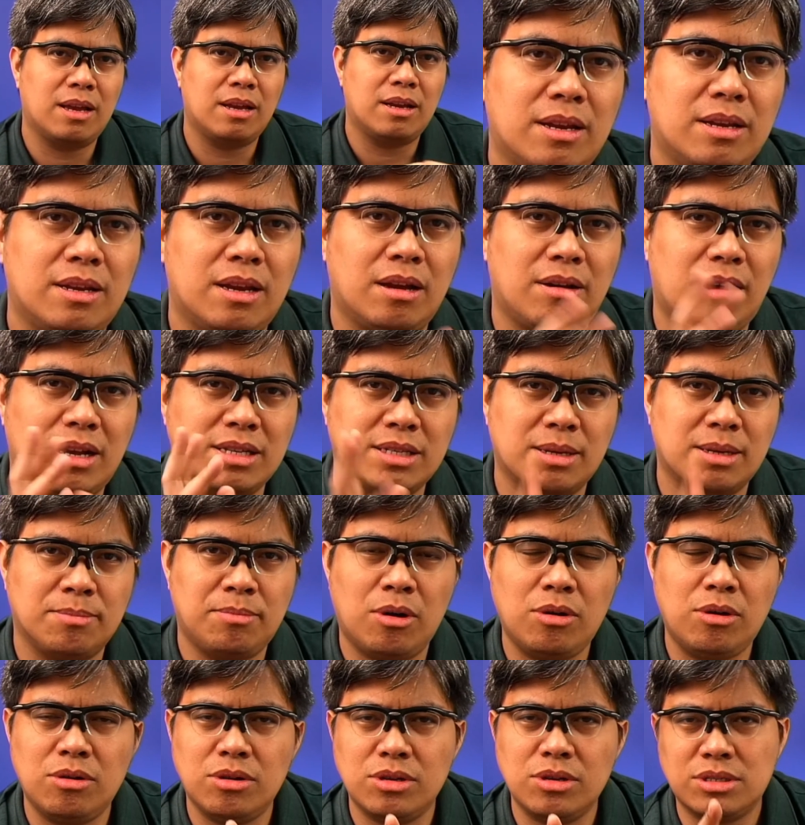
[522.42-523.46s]
Now, as a
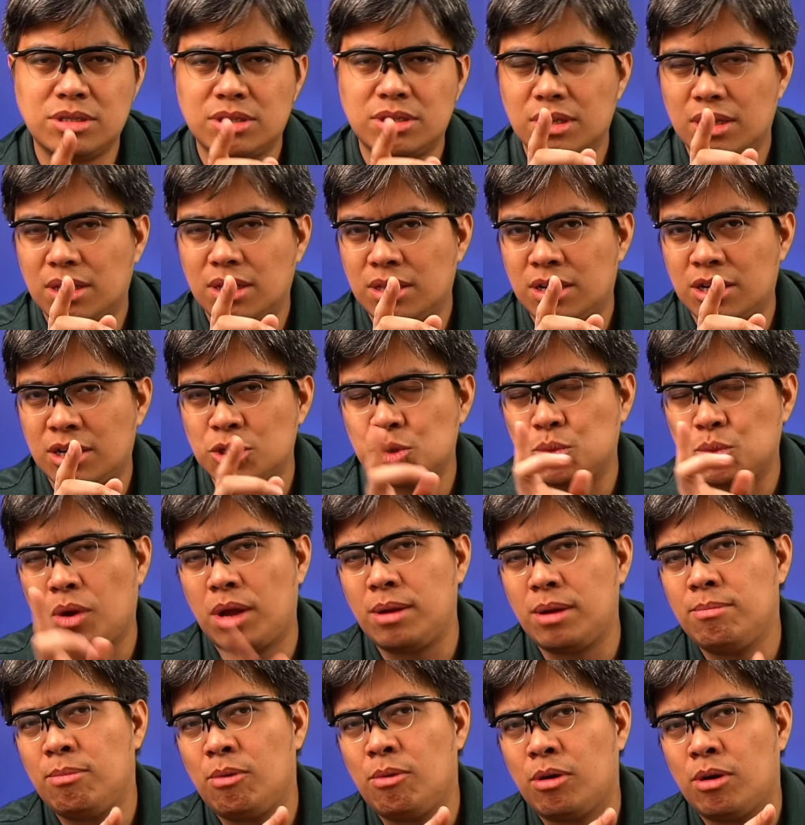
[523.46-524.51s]
bonus, there's
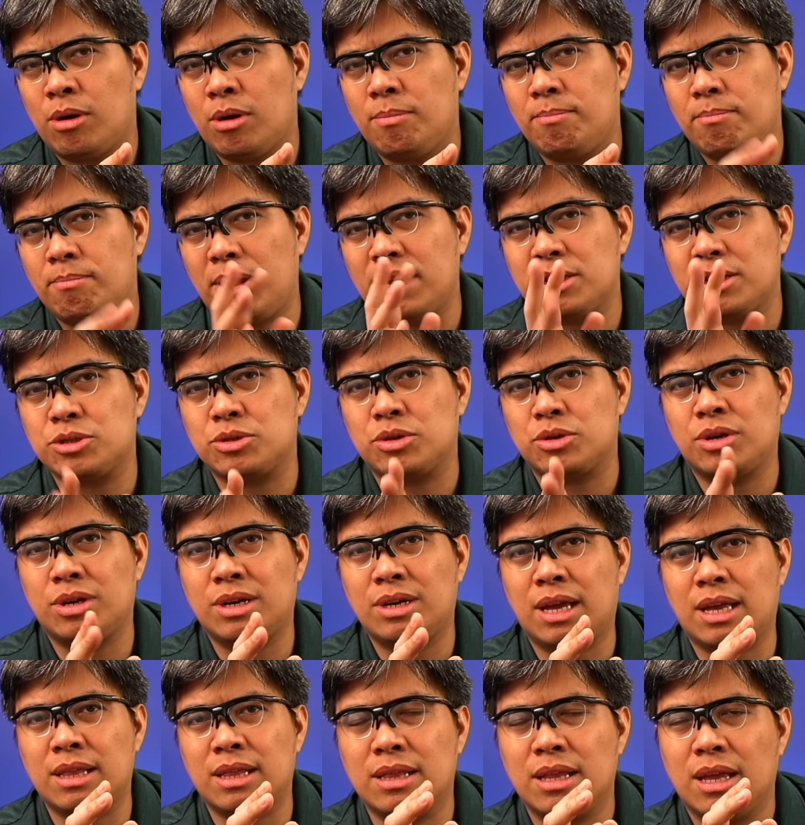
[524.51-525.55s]
one more measure
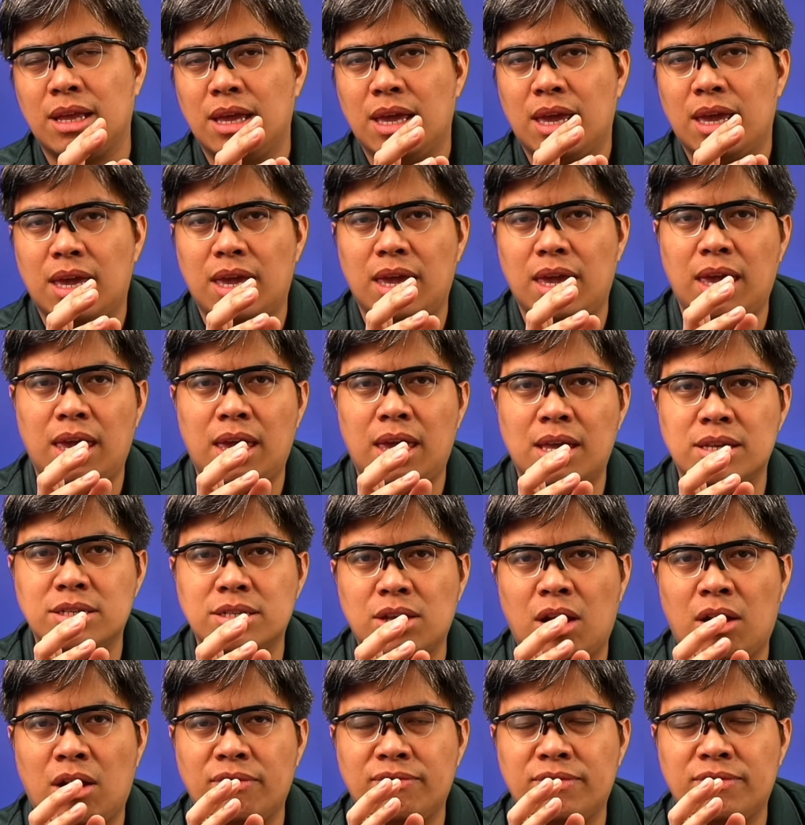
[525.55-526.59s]
that is
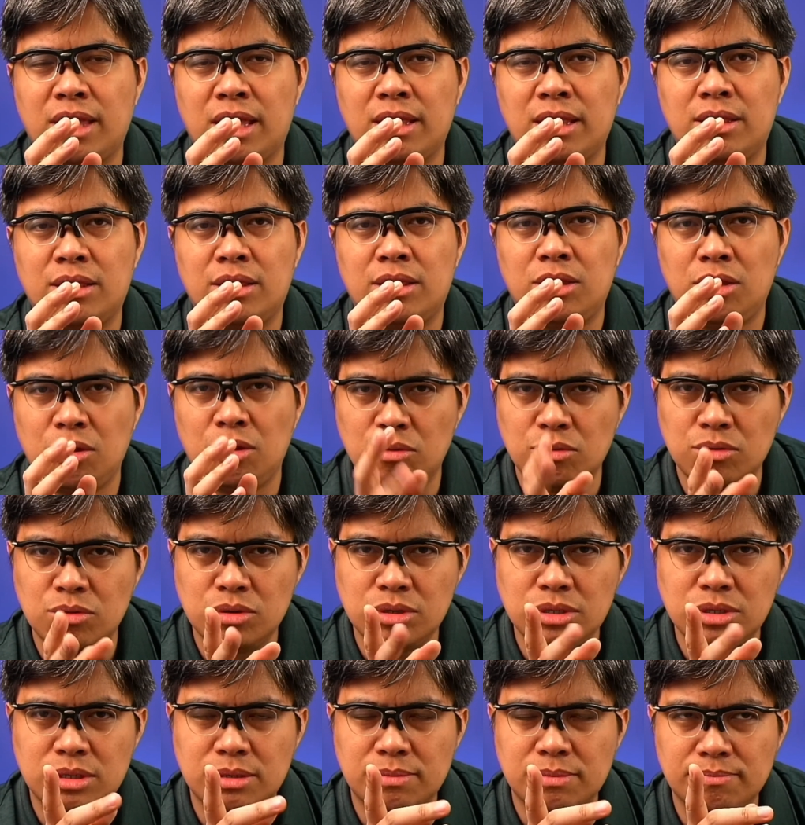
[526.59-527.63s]
often
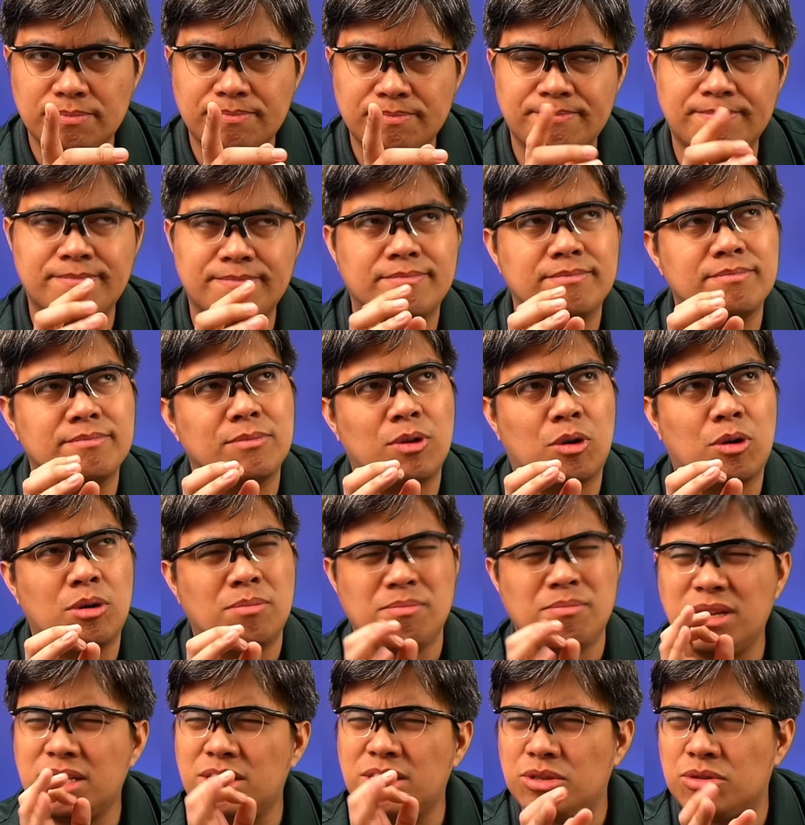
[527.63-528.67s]
used or
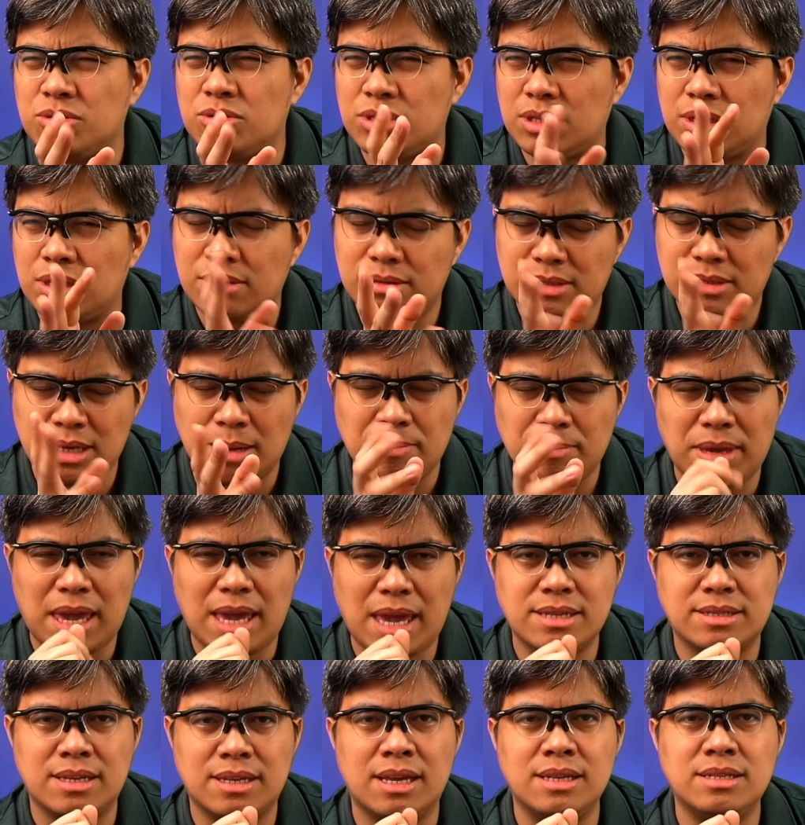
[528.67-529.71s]
misused in some
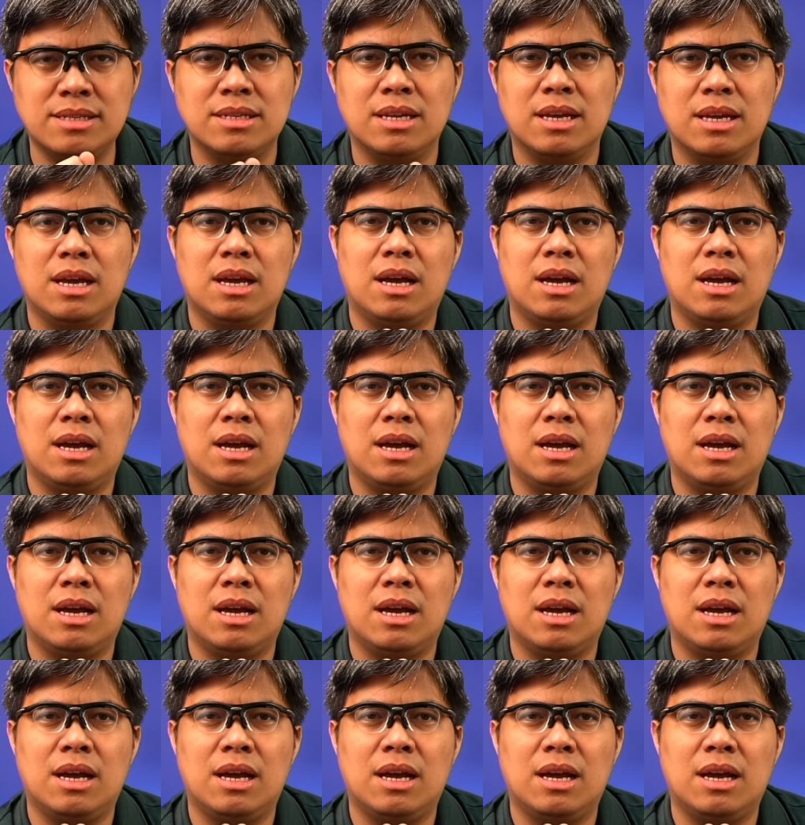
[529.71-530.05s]
cases,